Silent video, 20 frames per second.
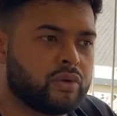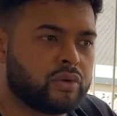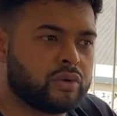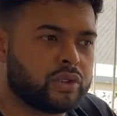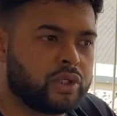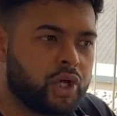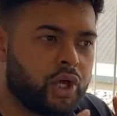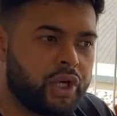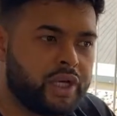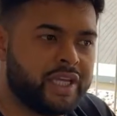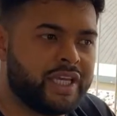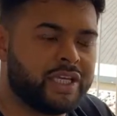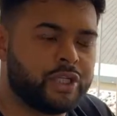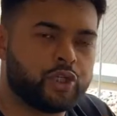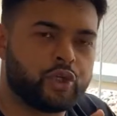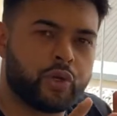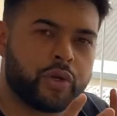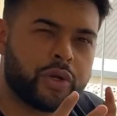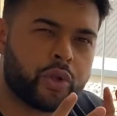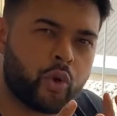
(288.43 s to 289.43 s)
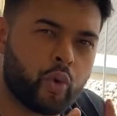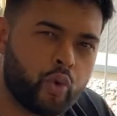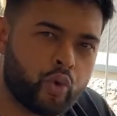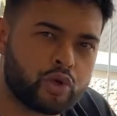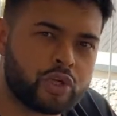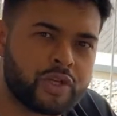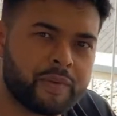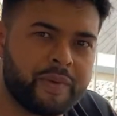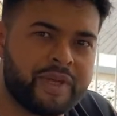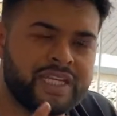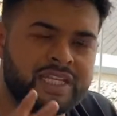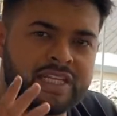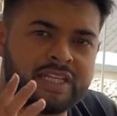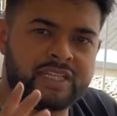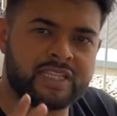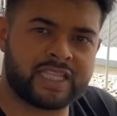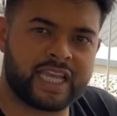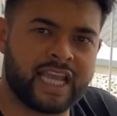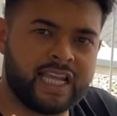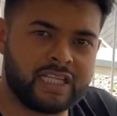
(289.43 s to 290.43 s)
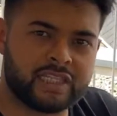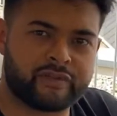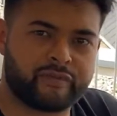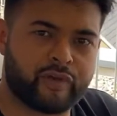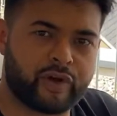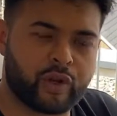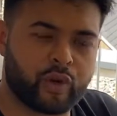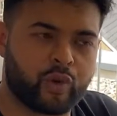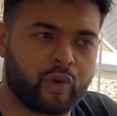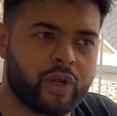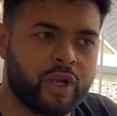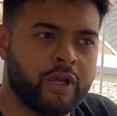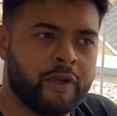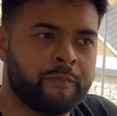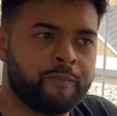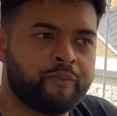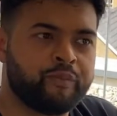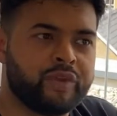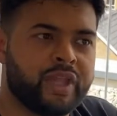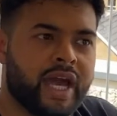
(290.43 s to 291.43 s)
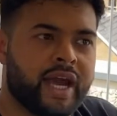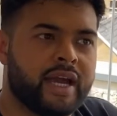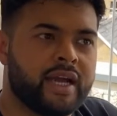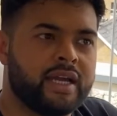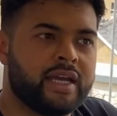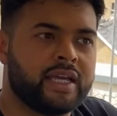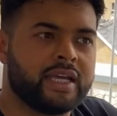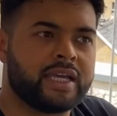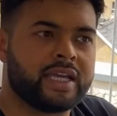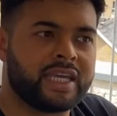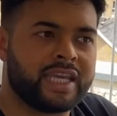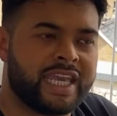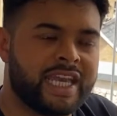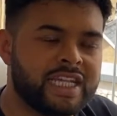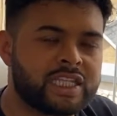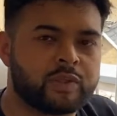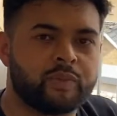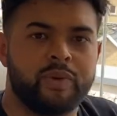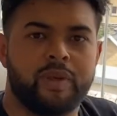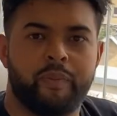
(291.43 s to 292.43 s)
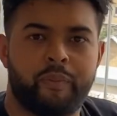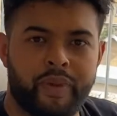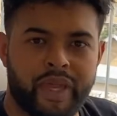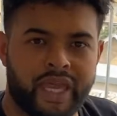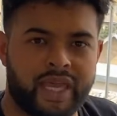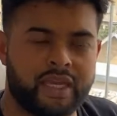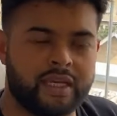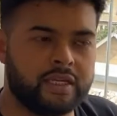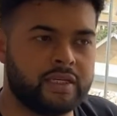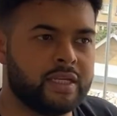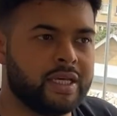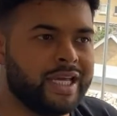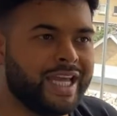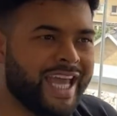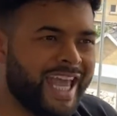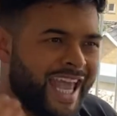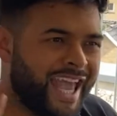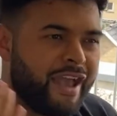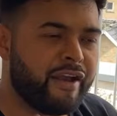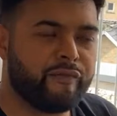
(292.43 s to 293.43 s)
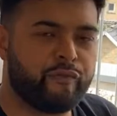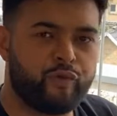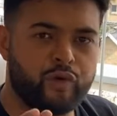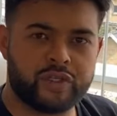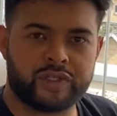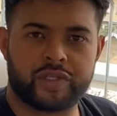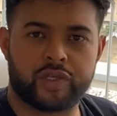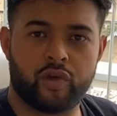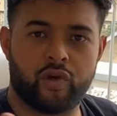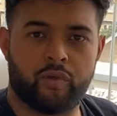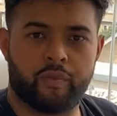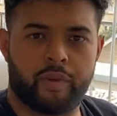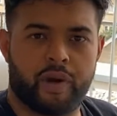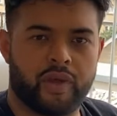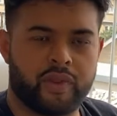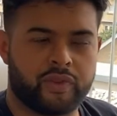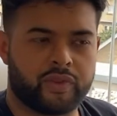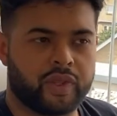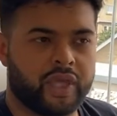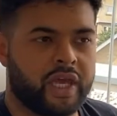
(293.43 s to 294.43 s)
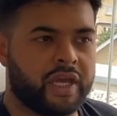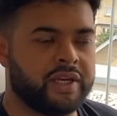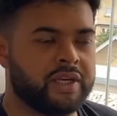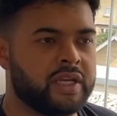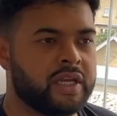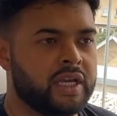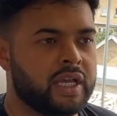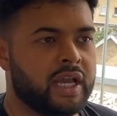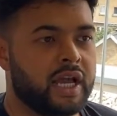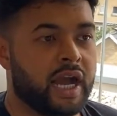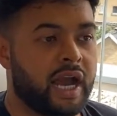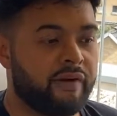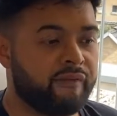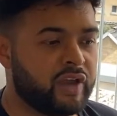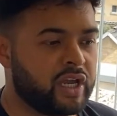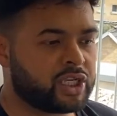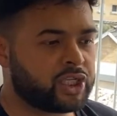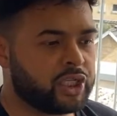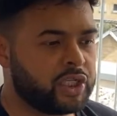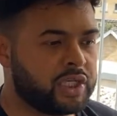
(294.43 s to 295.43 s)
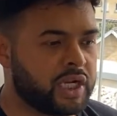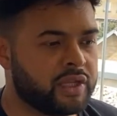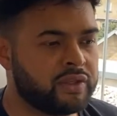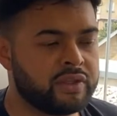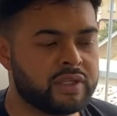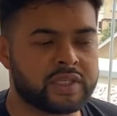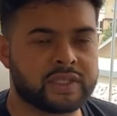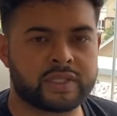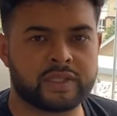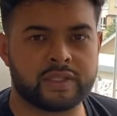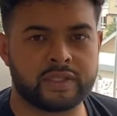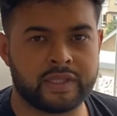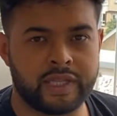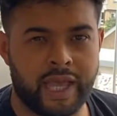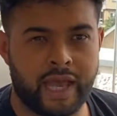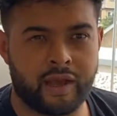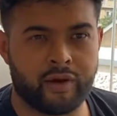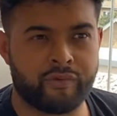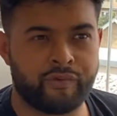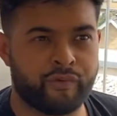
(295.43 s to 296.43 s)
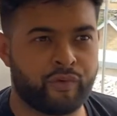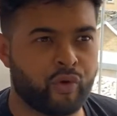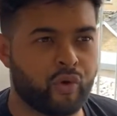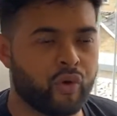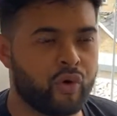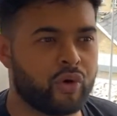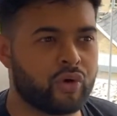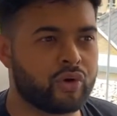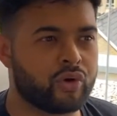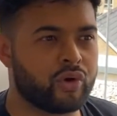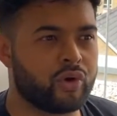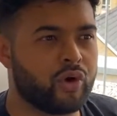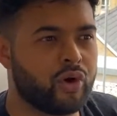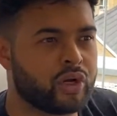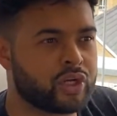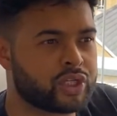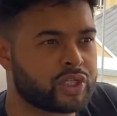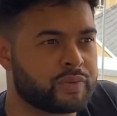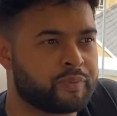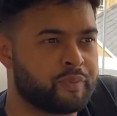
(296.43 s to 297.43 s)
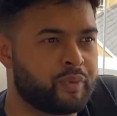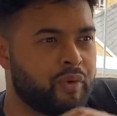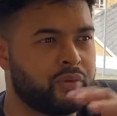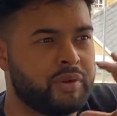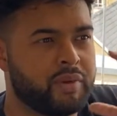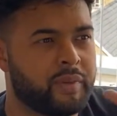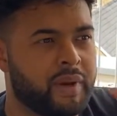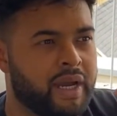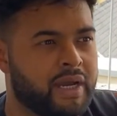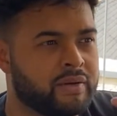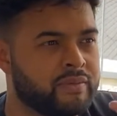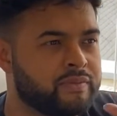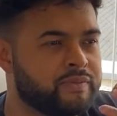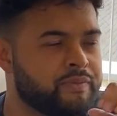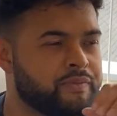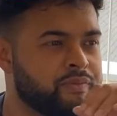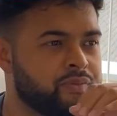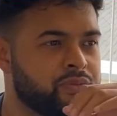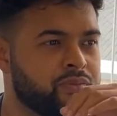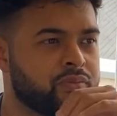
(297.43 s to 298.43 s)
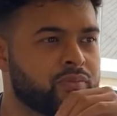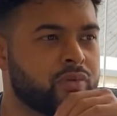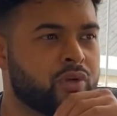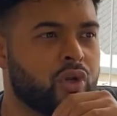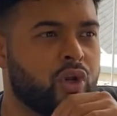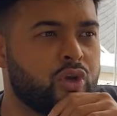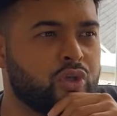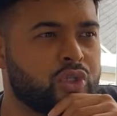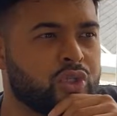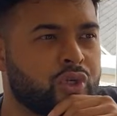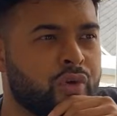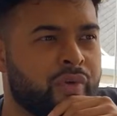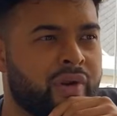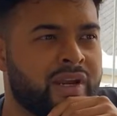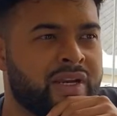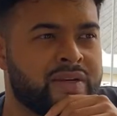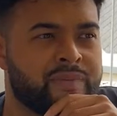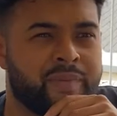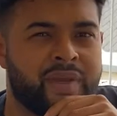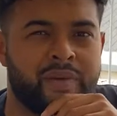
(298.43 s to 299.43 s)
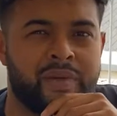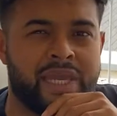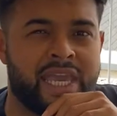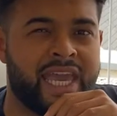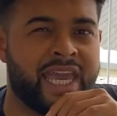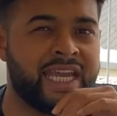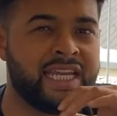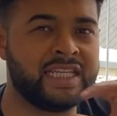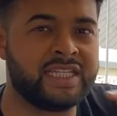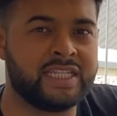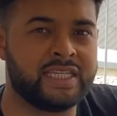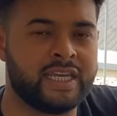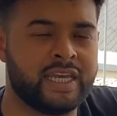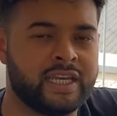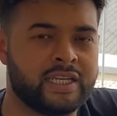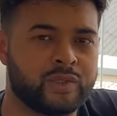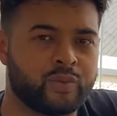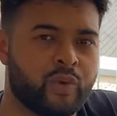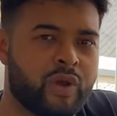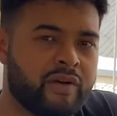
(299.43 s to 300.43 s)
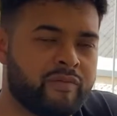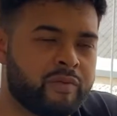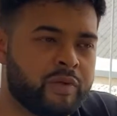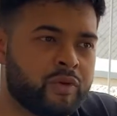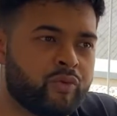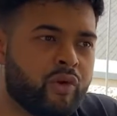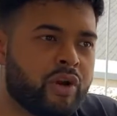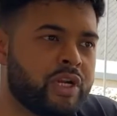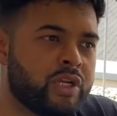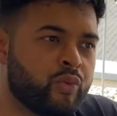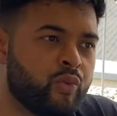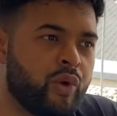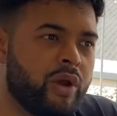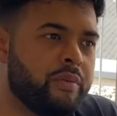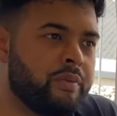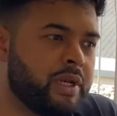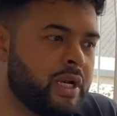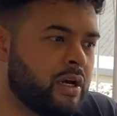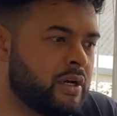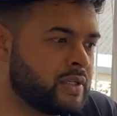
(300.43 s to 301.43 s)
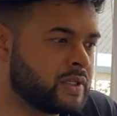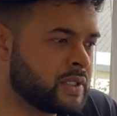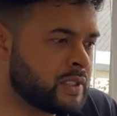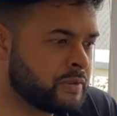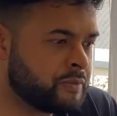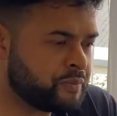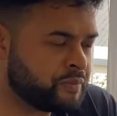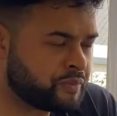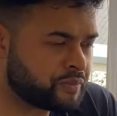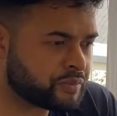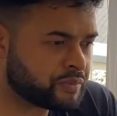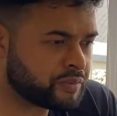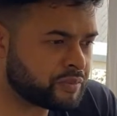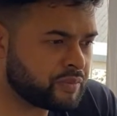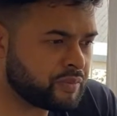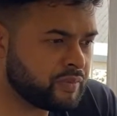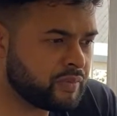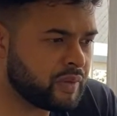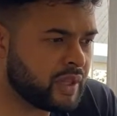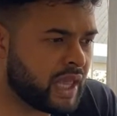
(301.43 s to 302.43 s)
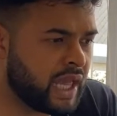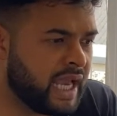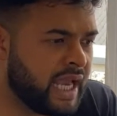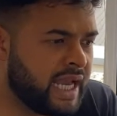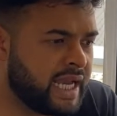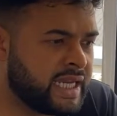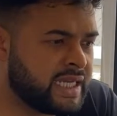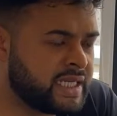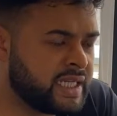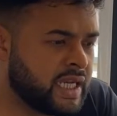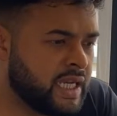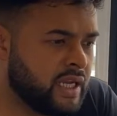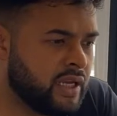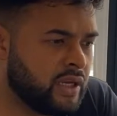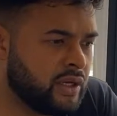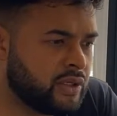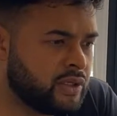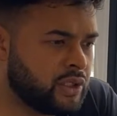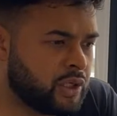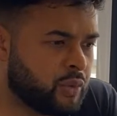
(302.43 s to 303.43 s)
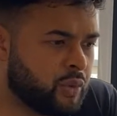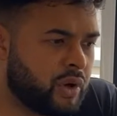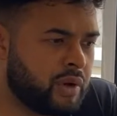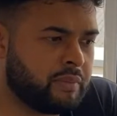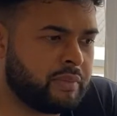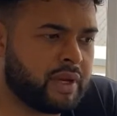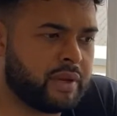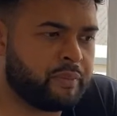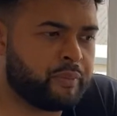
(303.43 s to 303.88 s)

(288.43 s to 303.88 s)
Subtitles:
turn it into an automated sales funnel that gets me paid every single month? And I've actually done this now for, gosh, probably about close to around maybe 8 years where I've been running webinars. And one of my